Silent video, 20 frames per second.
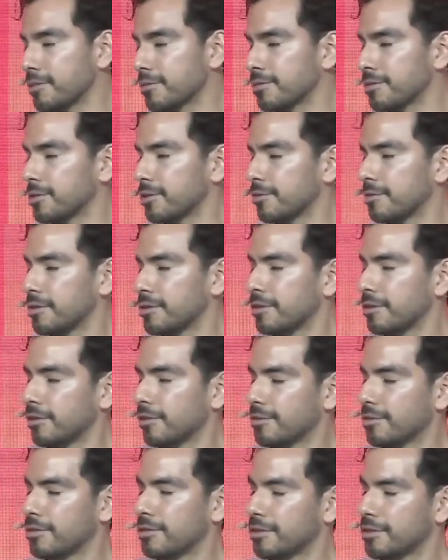over
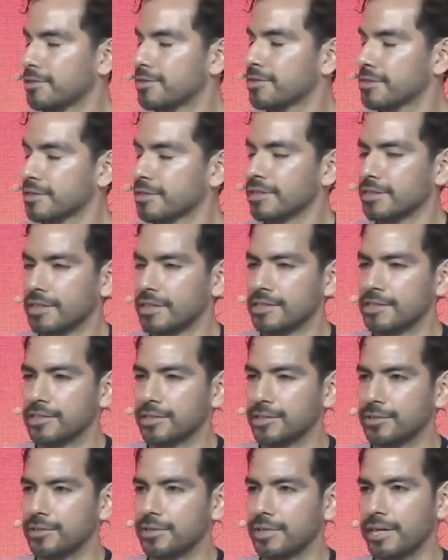the years.
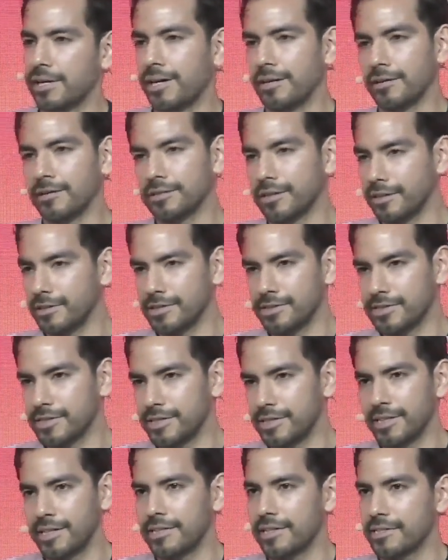So I'll just say
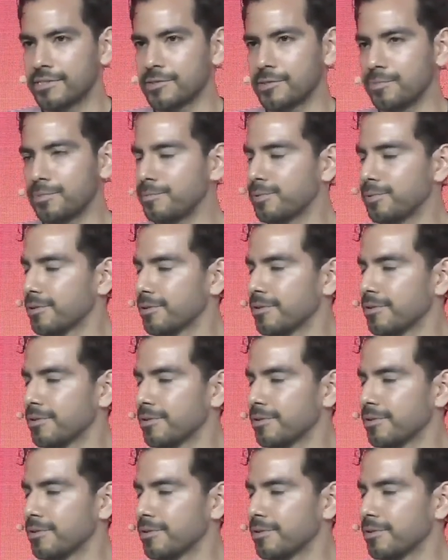that's super important.